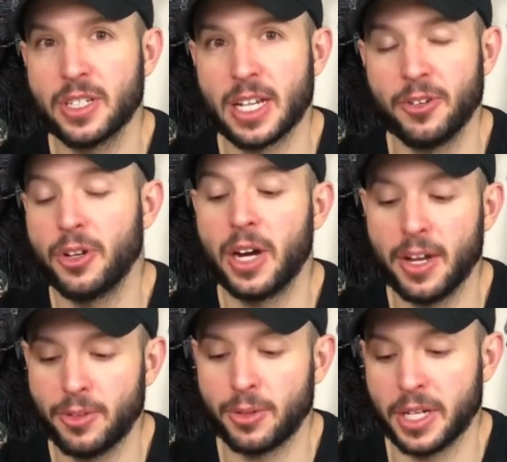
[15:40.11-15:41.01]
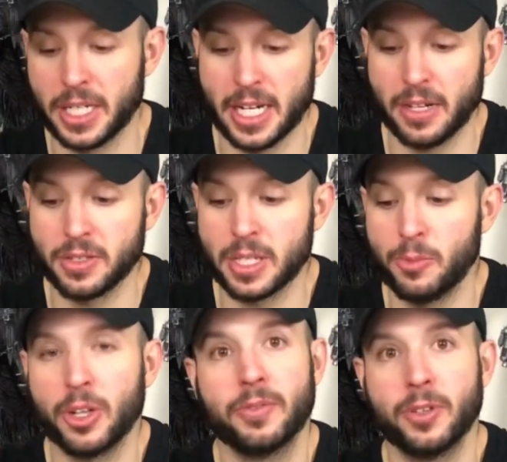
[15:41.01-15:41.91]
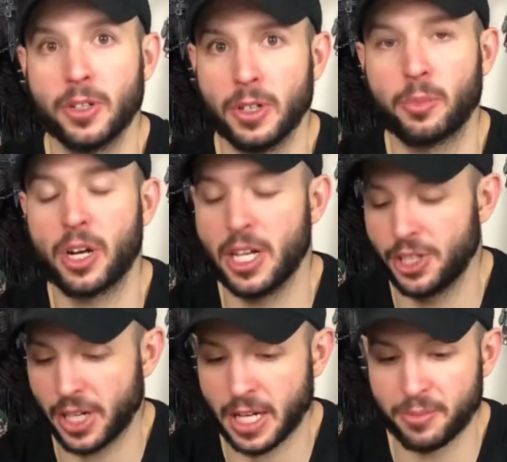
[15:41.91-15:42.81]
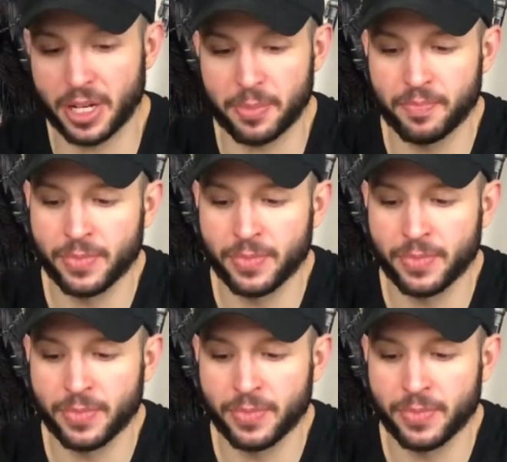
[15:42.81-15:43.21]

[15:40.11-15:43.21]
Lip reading: I don't know. I have it written down somewhere for a project coming up.